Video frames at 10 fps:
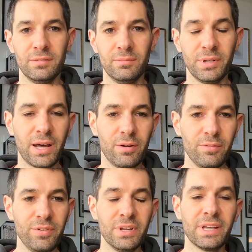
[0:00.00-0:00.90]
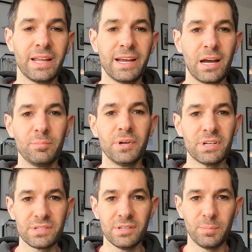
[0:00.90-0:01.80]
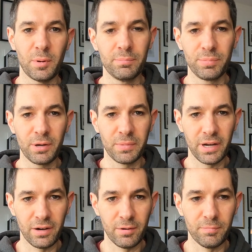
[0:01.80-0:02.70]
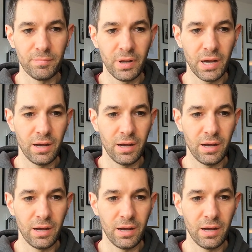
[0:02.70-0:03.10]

without feeling like I'm gonna slip, I'll break my arm.